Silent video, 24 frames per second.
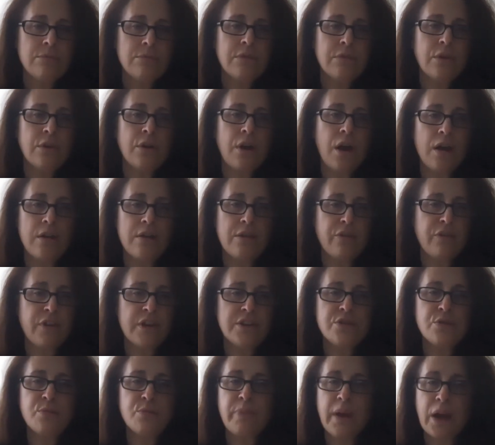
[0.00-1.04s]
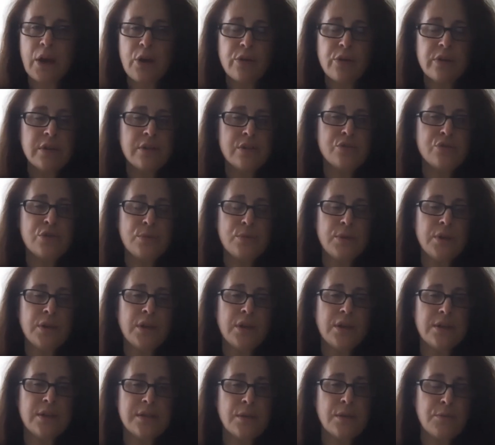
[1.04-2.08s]
They're not, the funds are barely distributed
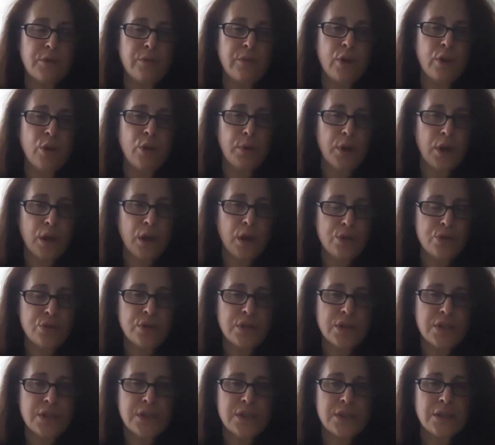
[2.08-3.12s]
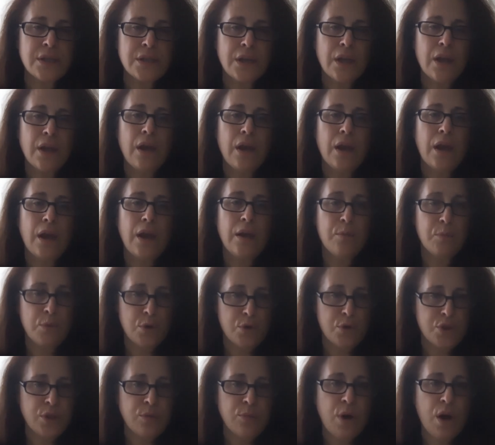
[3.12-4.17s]
in some developing countries and
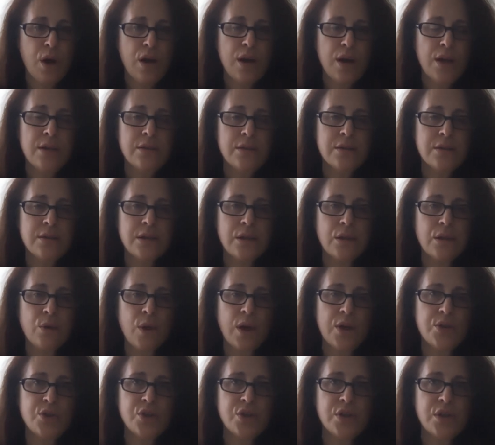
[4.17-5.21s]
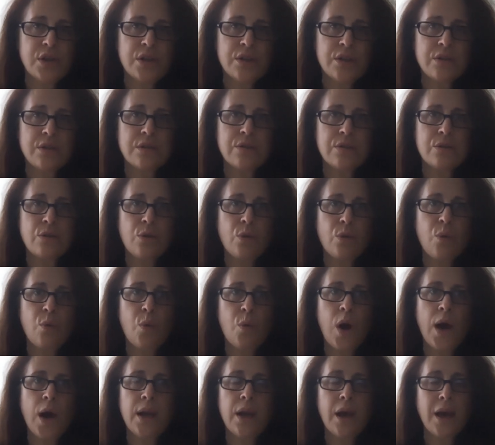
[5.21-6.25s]
emerging markets. And the question is,
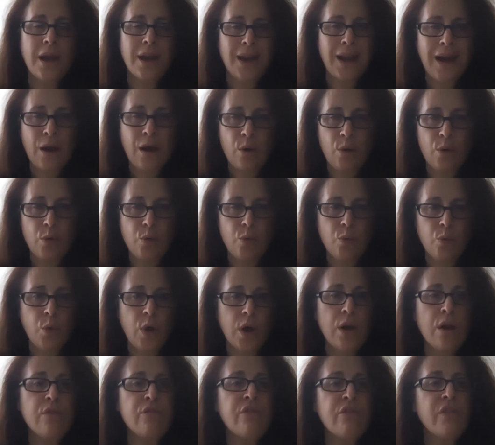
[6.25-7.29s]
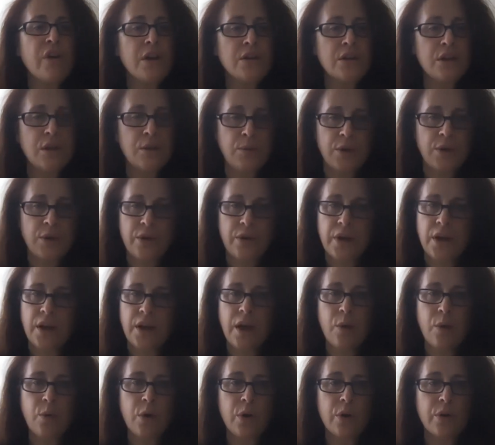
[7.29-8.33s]
why not now? Why not fund community
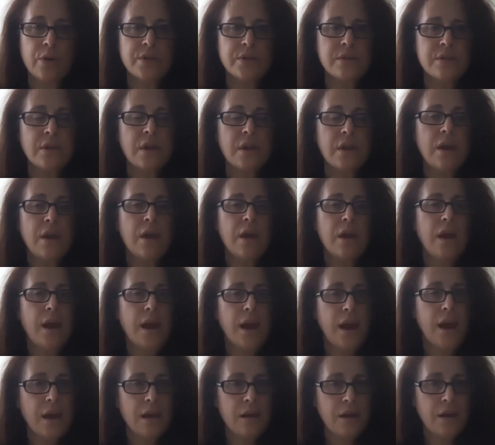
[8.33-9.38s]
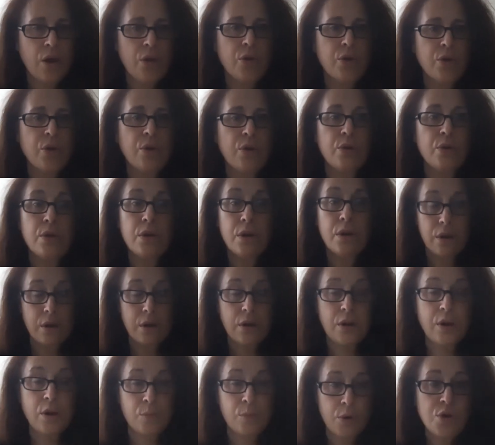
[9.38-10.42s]
networks and other
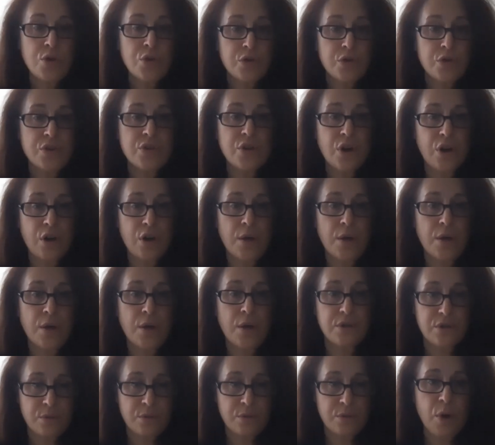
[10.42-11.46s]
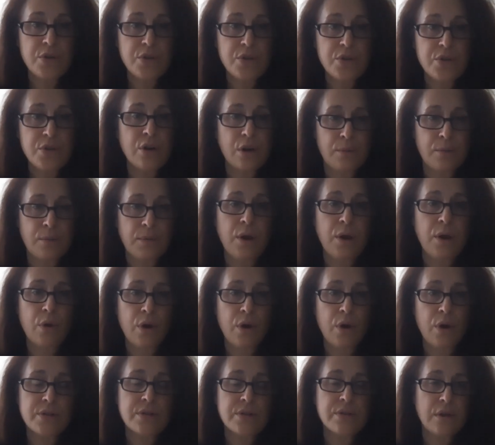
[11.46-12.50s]
commercial startups, the small startup
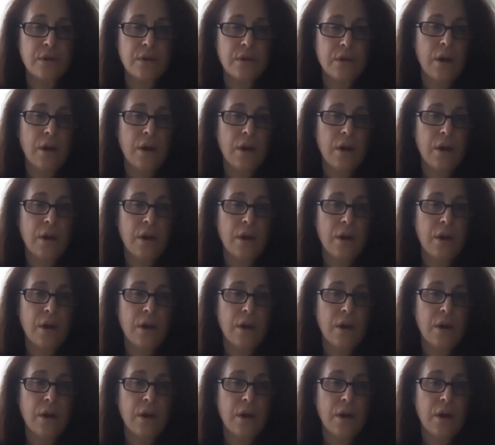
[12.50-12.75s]
networks?